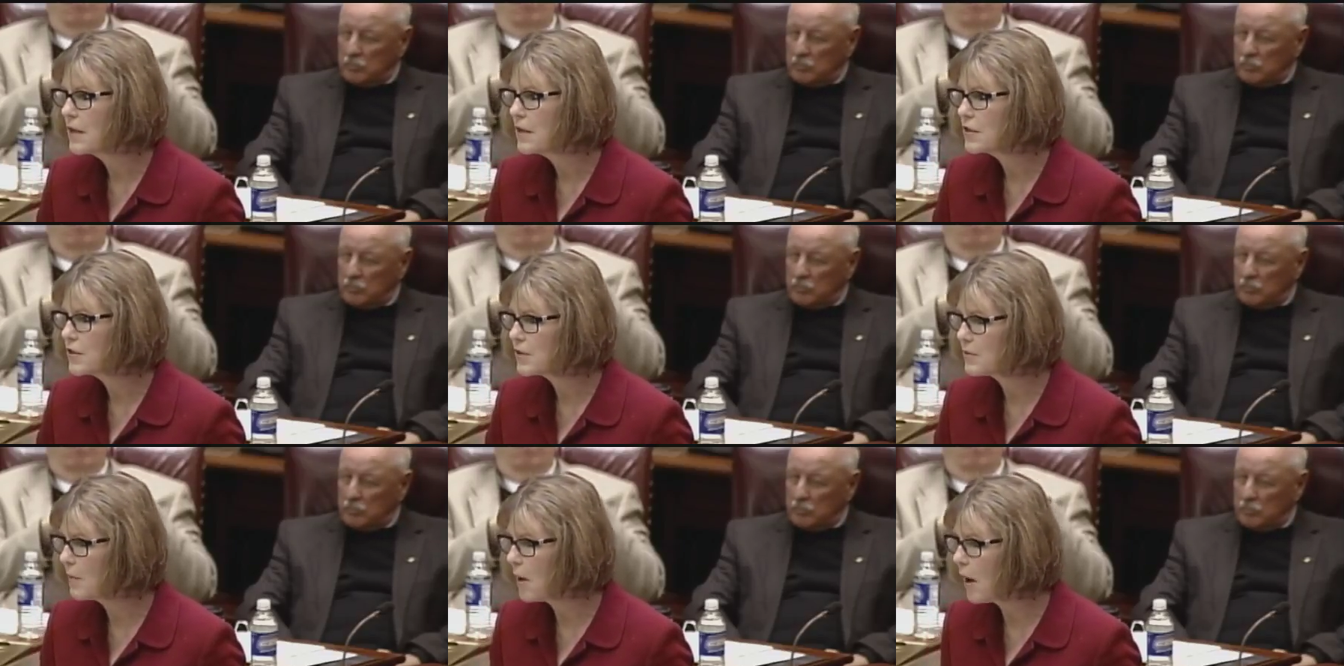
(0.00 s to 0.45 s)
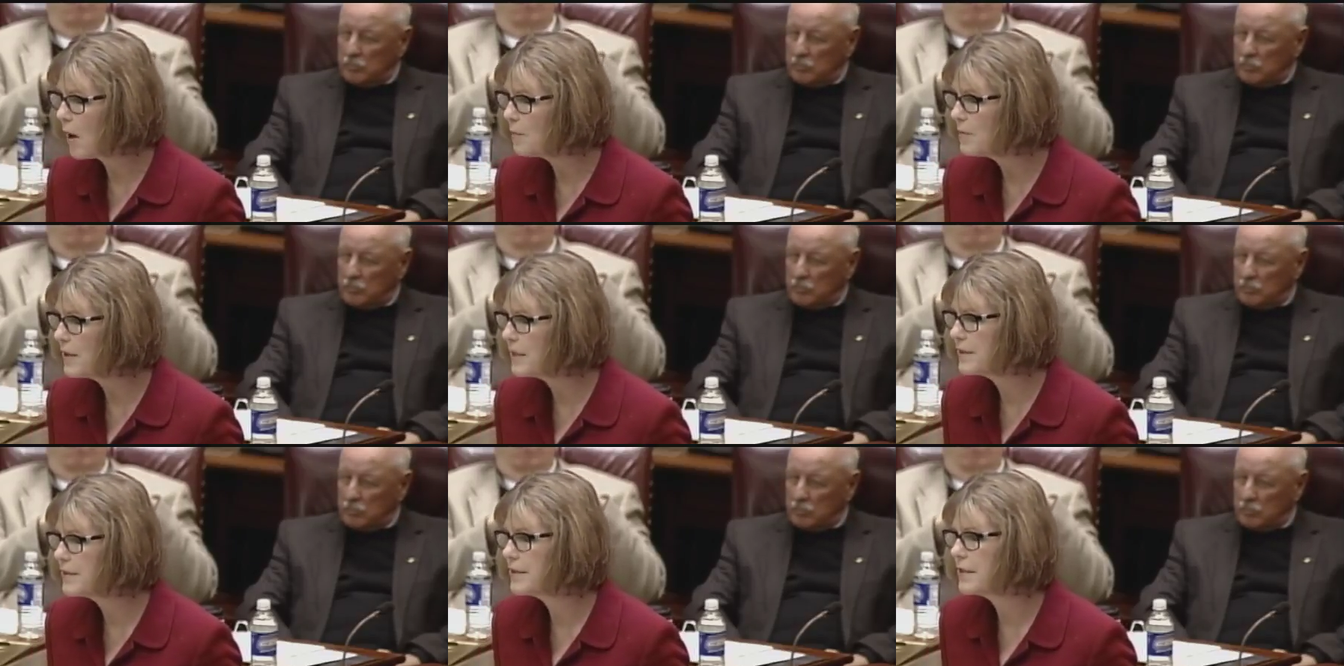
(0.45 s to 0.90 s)
Speaker 1: small
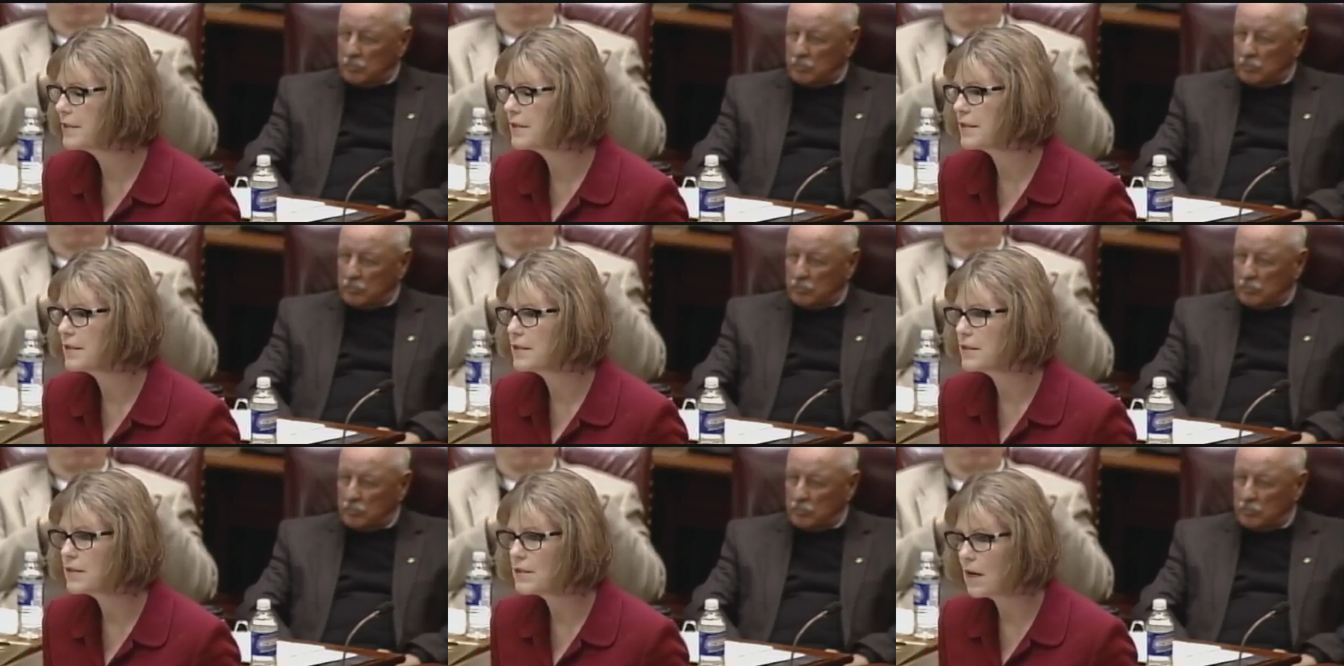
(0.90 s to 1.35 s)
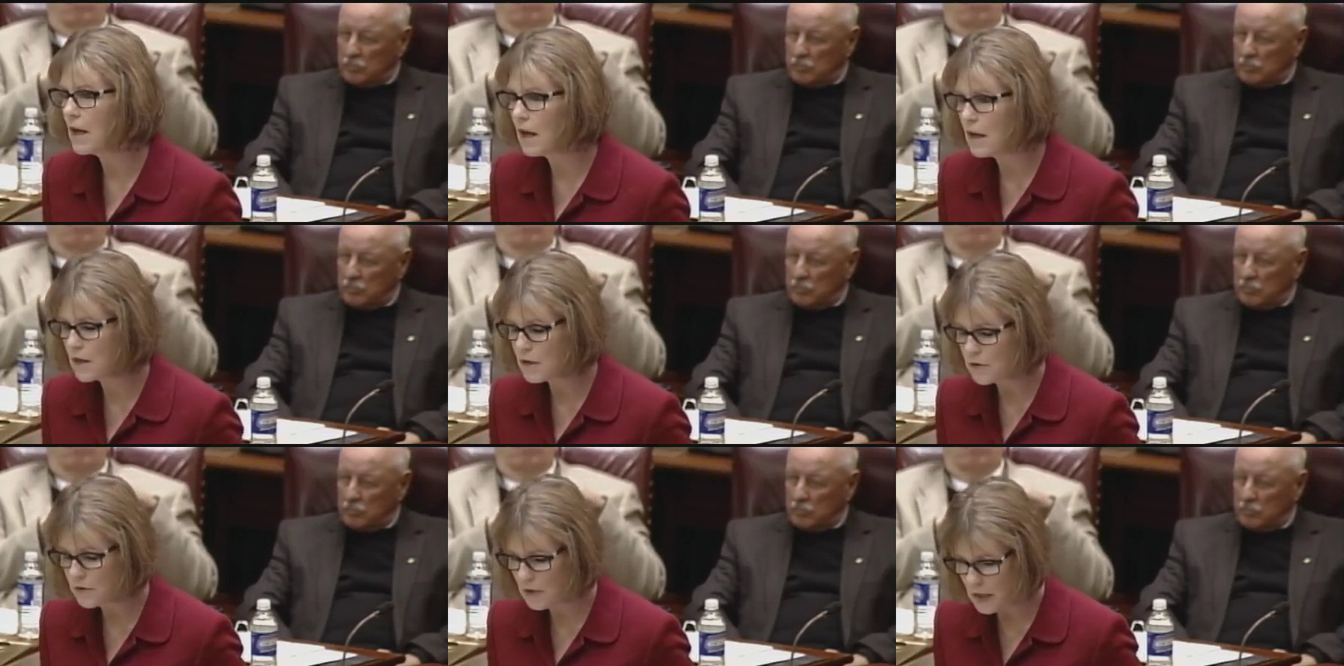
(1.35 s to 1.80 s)
businesses
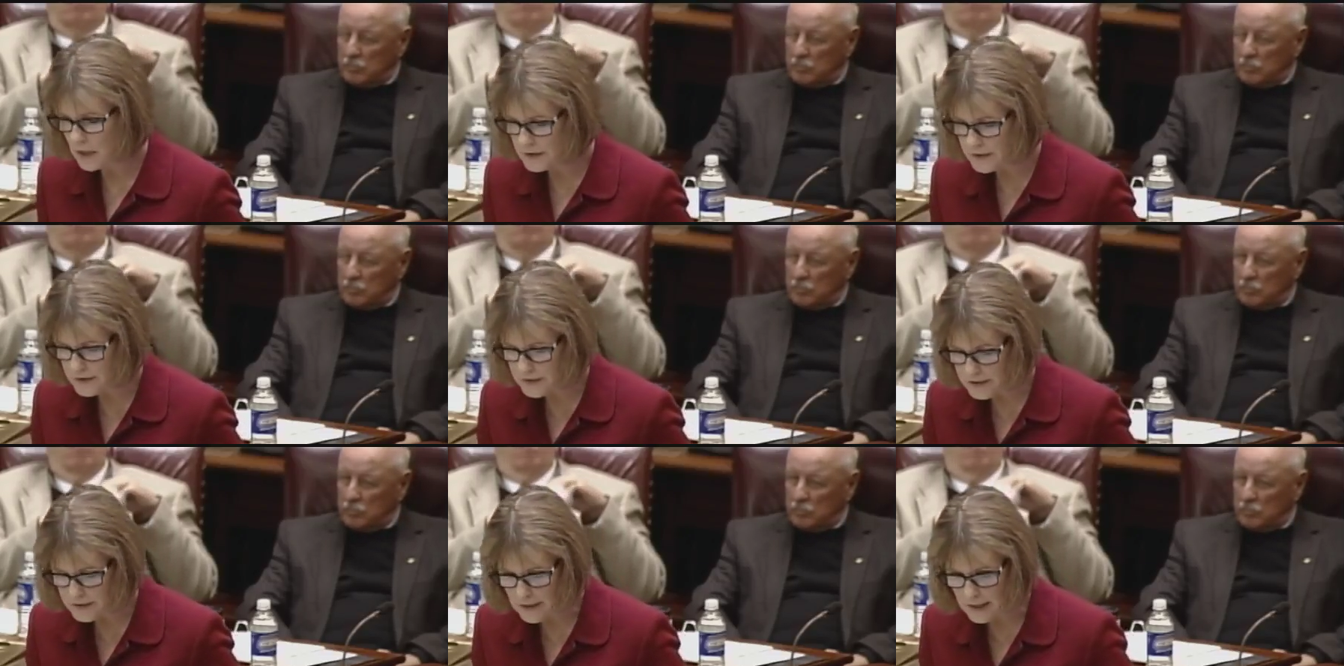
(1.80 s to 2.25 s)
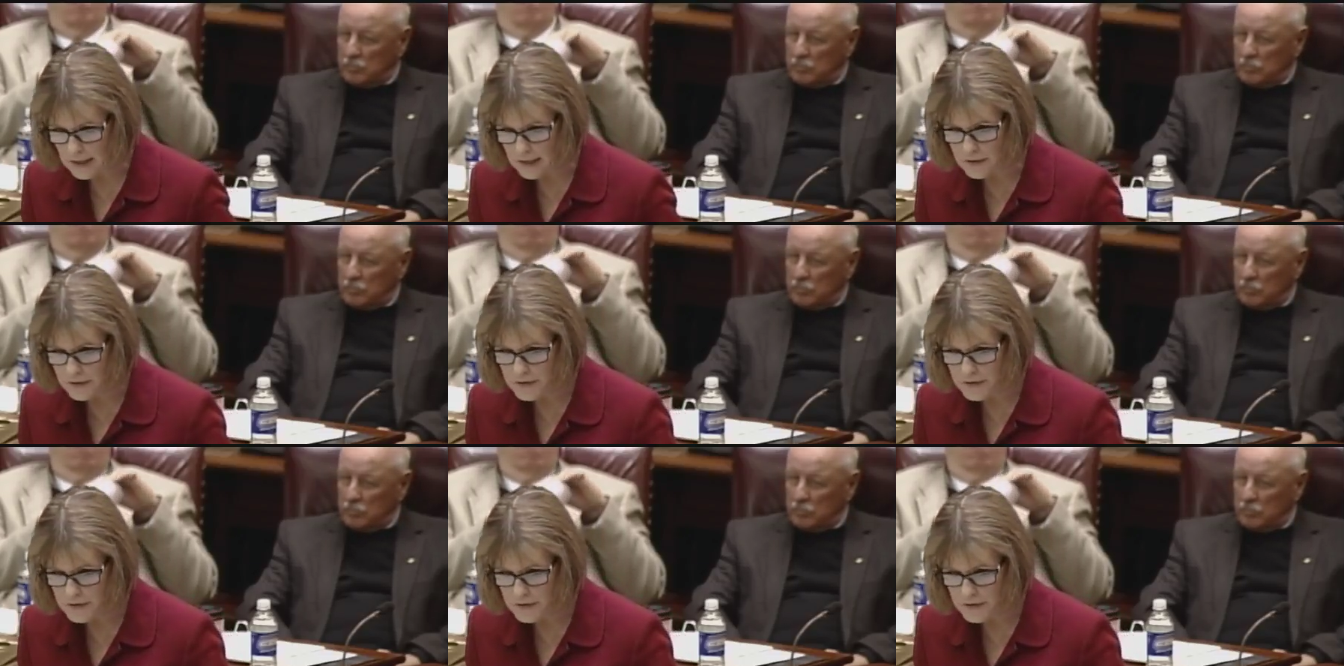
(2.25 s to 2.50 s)
all across the state.